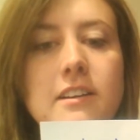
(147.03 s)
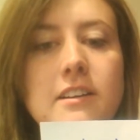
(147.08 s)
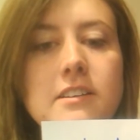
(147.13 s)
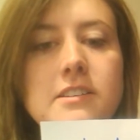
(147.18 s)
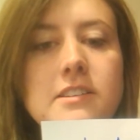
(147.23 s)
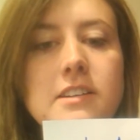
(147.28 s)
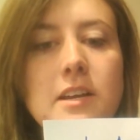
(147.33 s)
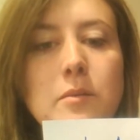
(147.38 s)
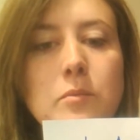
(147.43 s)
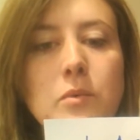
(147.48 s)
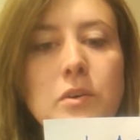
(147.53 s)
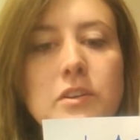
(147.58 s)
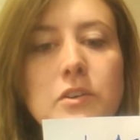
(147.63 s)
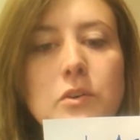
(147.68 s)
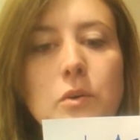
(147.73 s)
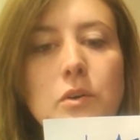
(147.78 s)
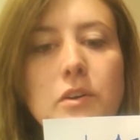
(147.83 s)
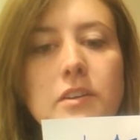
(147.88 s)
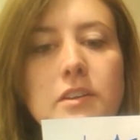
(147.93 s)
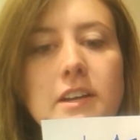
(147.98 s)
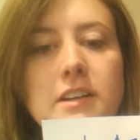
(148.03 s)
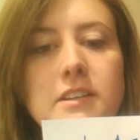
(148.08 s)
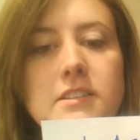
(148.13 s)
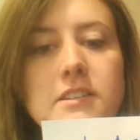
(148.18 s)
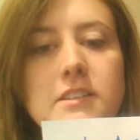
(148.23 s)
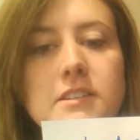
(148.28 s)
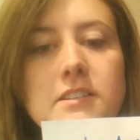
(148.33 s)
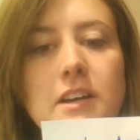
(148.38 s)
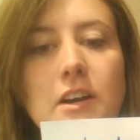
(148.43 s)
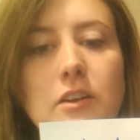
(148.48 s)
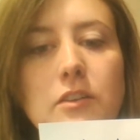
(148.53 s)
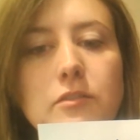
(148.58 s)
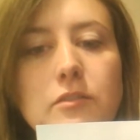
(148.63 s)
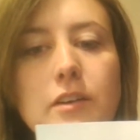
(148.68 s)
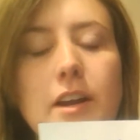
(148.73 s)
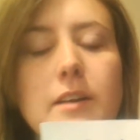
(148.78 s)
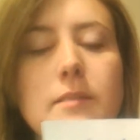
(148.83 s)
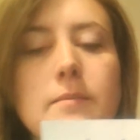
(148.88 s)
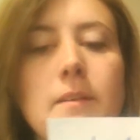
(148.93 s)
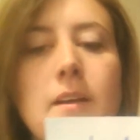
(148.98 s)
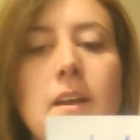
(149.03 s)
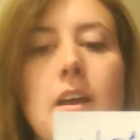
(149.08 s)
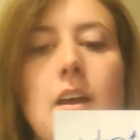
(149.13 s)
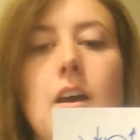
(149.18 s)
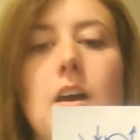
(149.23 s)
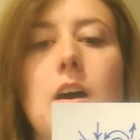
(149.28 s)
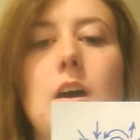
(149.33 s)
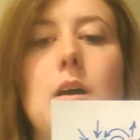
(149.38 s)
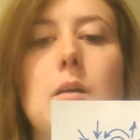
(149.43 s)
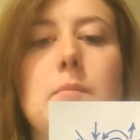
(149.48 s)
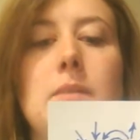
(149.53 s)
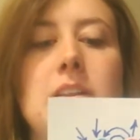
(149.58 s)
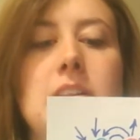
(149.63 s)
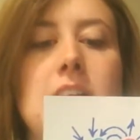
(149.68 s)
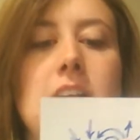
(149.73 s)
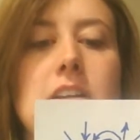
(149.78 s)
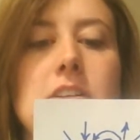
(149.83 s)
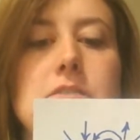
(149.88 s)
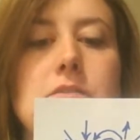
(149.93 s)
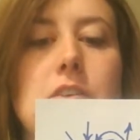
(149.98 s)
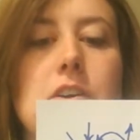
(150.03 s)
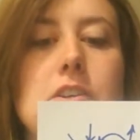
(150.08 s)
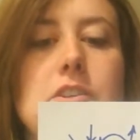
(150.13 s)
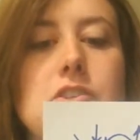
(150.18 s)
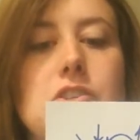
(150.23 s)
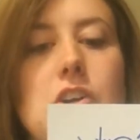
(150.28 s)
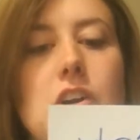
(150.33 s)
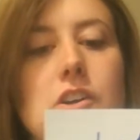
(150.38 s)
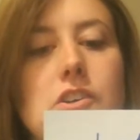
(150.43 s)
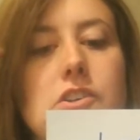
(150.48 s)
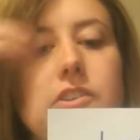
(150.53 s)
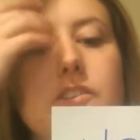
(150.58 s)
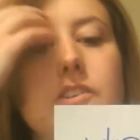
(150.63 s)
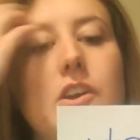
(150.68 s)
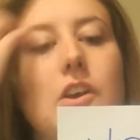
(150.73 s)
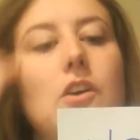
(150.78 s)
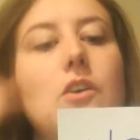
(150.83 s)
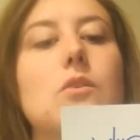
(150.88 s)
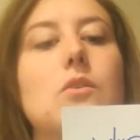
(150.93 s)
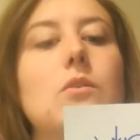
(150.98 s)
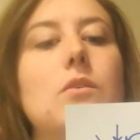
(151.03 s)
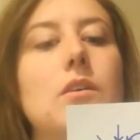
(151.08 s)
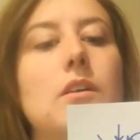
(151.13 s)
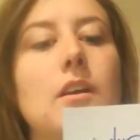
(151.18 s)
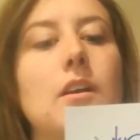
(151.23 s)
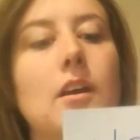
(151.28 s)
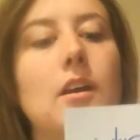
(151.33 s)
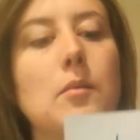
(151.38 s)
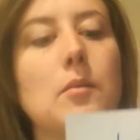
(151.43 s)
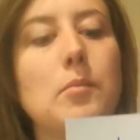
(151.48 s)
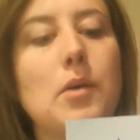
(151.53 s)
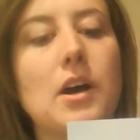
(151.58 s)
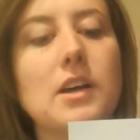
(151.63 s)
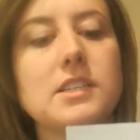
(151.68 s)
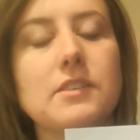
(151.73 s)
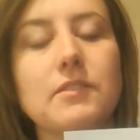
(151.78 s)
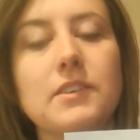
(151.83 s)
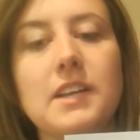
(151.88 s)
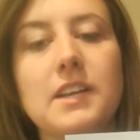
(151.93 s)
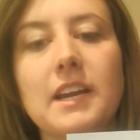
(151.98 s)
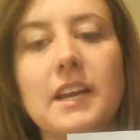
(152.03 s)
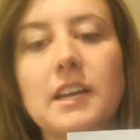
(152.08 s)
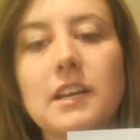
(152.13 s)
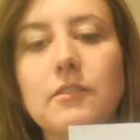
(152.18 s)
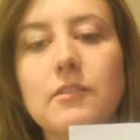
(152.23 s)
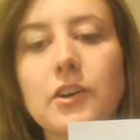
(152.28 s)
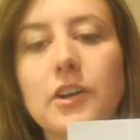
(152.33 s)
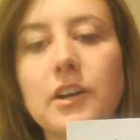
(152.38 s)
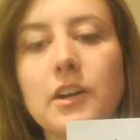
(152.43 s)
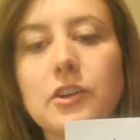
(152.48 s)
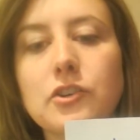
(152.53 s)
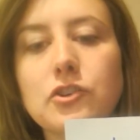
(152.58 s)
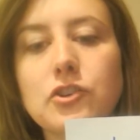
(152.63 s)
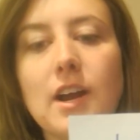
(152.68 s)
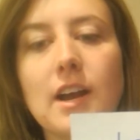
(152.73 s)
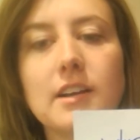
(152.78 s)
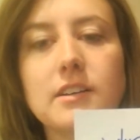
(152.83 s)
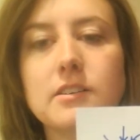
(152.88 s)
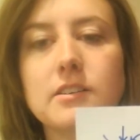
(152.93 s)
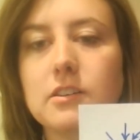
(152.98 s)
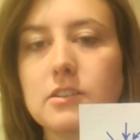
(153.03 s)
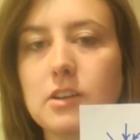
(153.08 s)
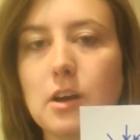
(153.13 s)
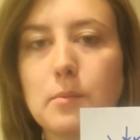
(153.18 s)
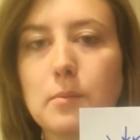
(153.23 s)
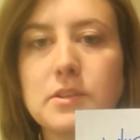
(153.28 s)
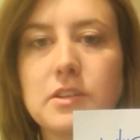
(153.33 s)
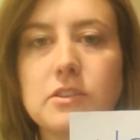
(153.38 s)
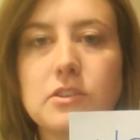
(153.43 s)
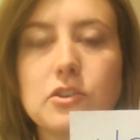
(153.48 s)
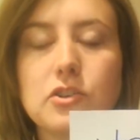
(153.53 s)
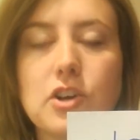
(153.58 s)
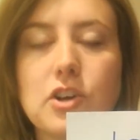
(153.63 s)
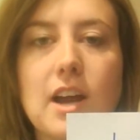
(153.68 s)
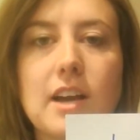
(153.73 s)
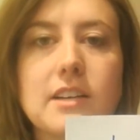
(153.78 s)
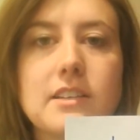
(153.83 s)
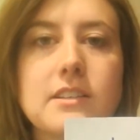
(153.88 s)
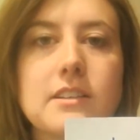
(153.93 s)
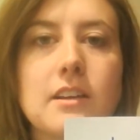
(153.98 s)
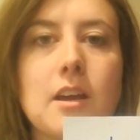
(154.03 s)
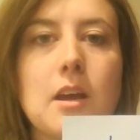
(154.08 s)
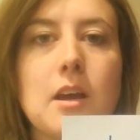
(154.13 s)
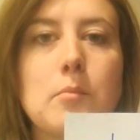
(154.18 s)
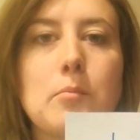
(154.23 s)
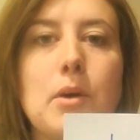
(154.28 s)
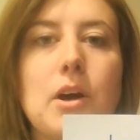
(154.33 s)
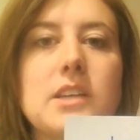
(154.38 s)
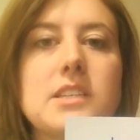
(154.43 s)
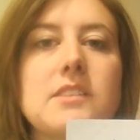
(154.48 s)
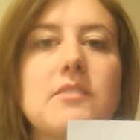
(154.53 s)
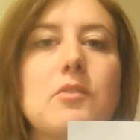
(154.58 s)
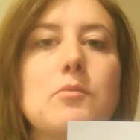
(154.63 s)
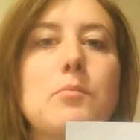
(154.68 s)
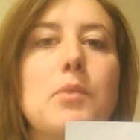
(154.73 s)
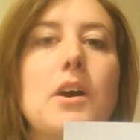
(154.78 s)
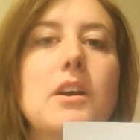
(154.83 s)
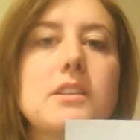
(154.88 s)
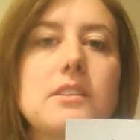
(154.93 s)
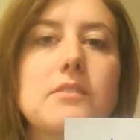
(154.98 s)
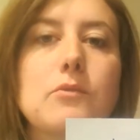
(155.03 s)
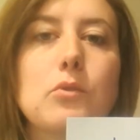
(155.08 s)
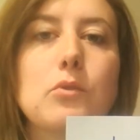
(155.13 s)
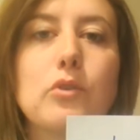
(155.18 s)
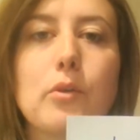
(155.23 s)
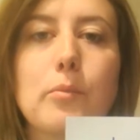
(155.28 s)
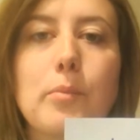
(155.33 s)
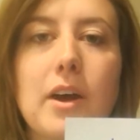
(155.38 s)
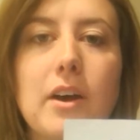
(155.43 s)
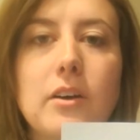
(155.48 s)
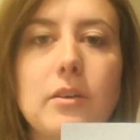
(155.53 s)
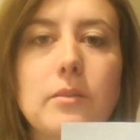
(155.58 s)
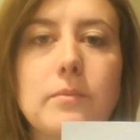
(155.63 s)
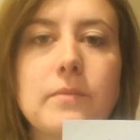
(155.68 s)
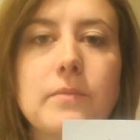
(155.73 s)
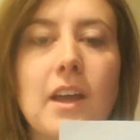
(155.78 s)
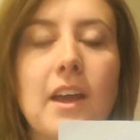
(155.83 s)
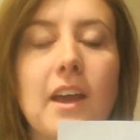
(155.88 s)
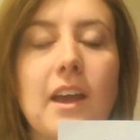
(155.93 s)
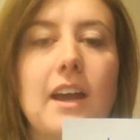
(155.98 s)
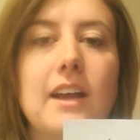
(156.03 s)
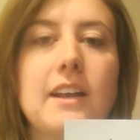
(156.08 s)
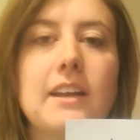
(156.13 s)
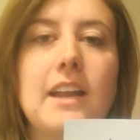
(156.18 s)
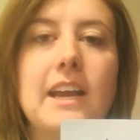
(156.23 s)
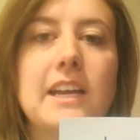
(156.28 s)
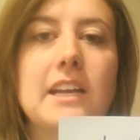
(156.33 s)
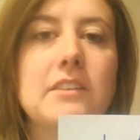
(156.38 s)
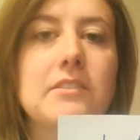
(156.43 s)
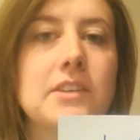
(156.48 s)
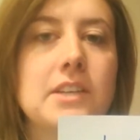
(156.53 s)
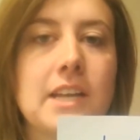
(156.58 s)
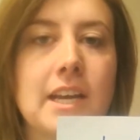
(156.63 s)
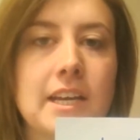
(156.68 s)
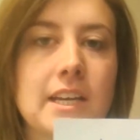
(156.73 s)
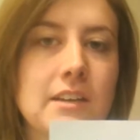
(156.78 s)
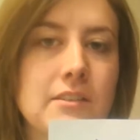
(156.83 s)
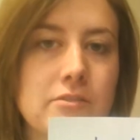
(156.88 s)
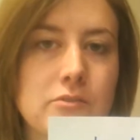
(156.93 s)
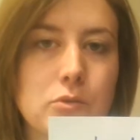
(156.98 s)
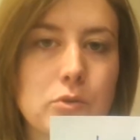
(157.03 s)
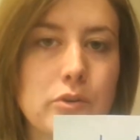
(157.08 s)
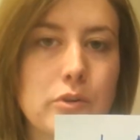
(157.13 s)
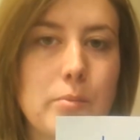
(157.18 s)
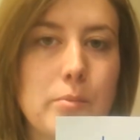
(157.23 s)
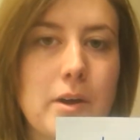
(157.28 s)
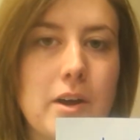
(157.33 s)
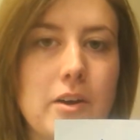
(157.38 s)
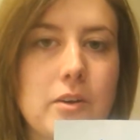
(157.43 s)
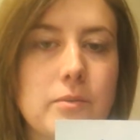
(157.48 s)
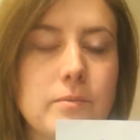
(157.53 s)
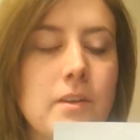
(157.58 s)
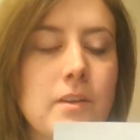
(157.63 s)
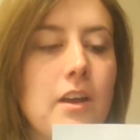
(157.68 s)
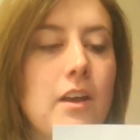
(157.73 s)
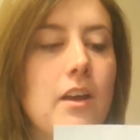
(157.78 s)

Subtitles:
Same with north next to south, right? And then as far as charges go, positive and negative are going to attract because opposites attract. Positive and positive will repel, and negative will repel.